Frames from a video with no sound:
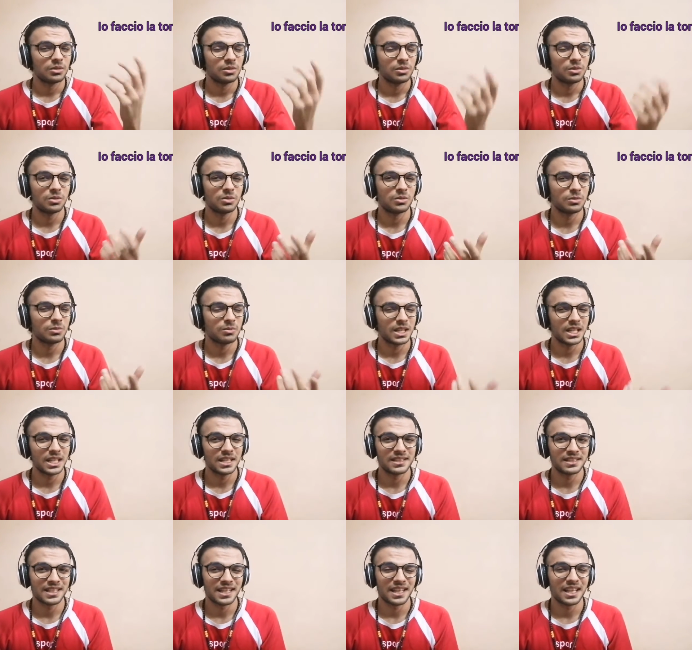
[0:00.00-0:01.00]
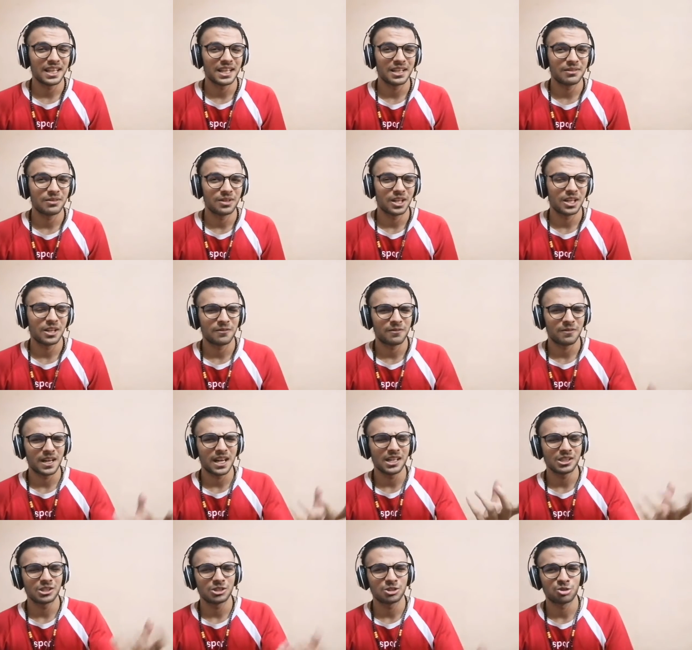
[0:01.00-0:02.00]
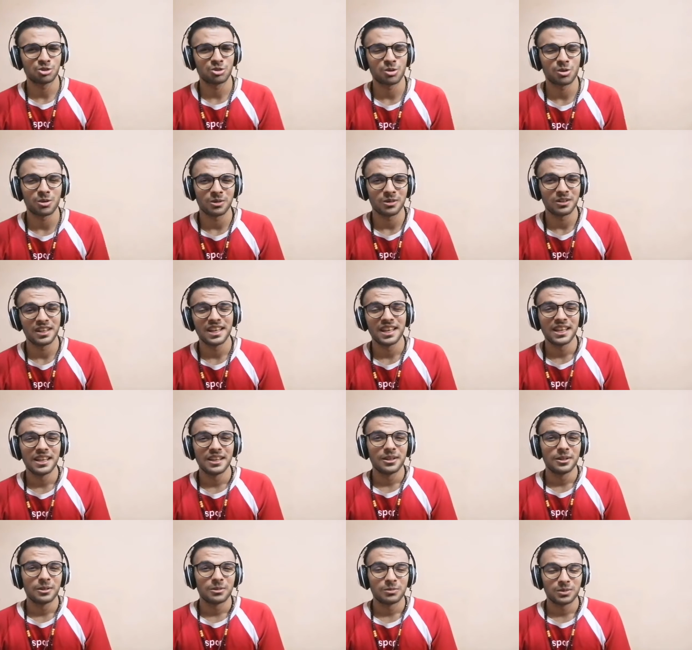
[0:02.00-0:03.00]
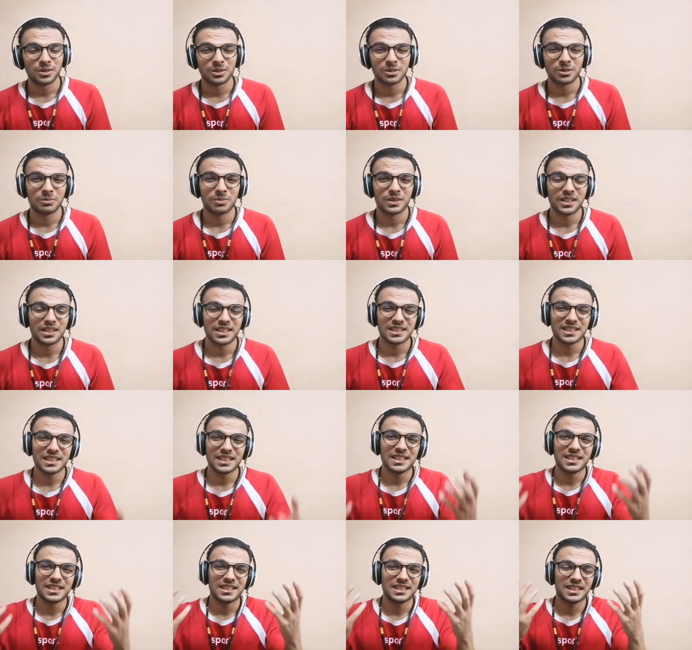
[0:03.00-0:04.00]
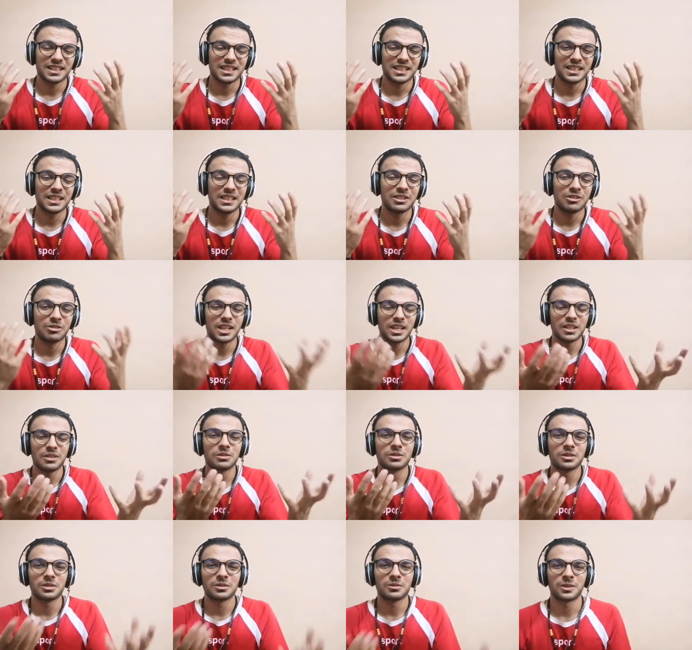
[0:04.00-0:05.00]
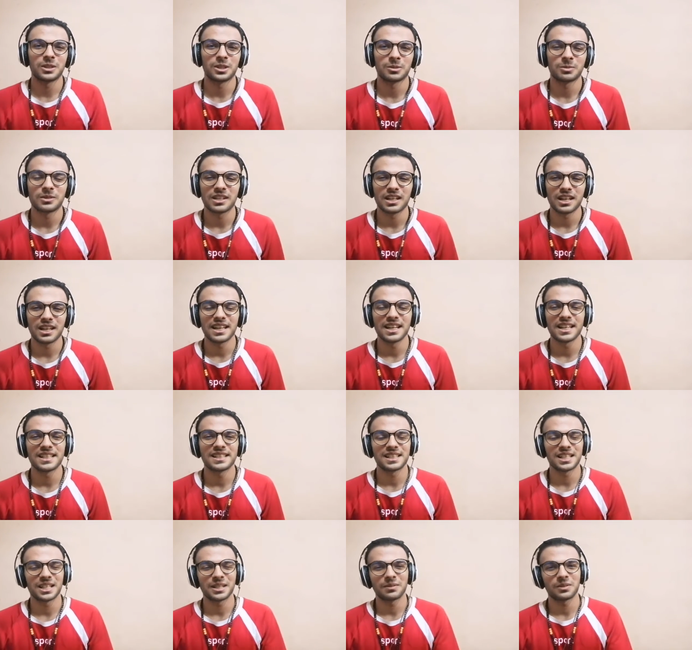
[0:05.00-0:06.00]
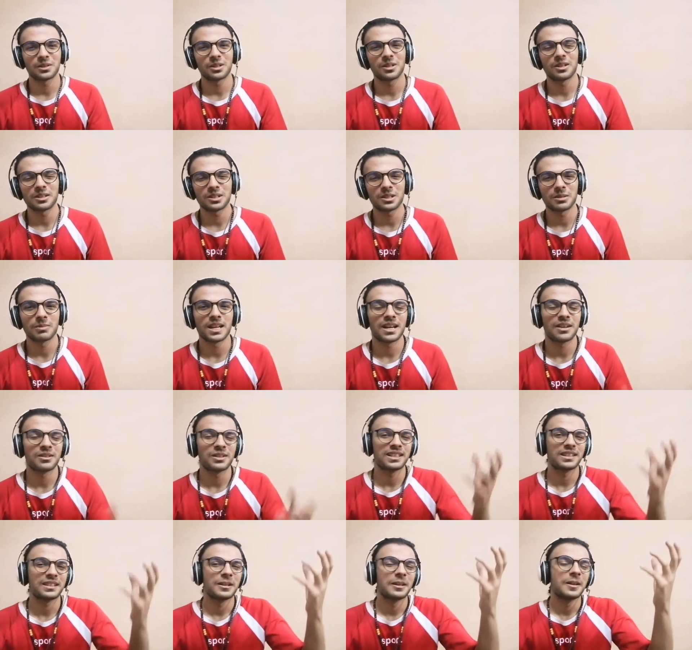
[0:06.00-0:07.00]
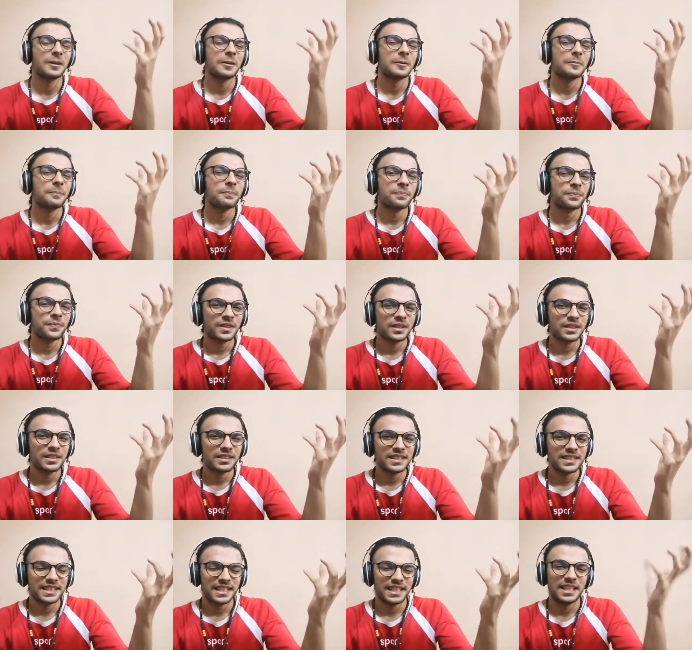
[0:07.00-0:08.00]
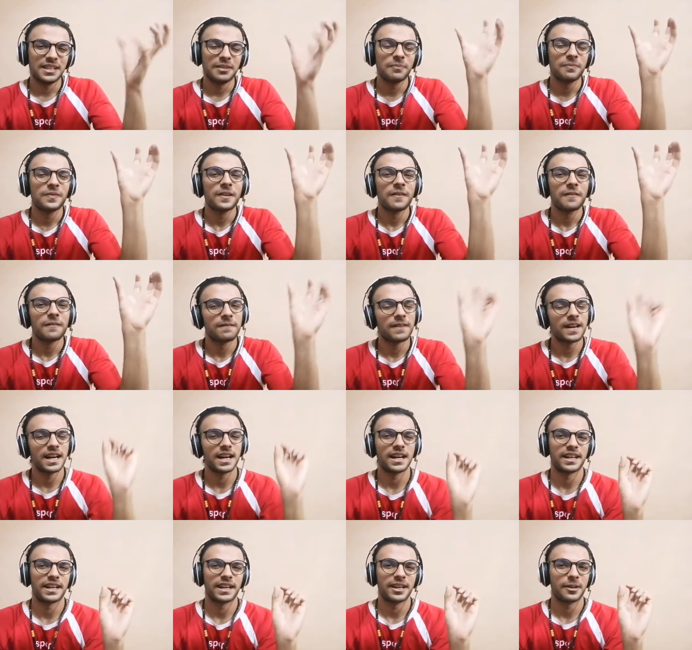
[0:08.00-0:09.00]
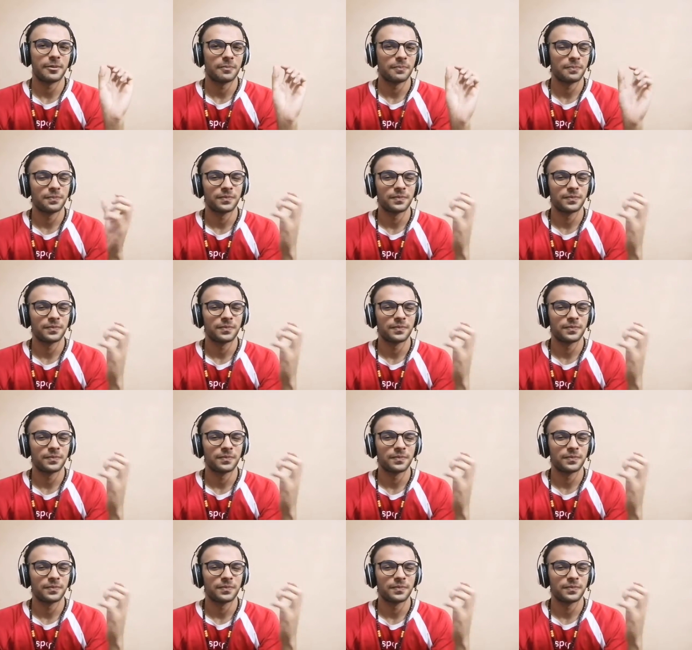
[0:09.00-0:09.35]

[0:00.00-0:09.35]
You may say, vai faccio. Well, because it's an irregular verb, guys, I've talked about it. See, fare.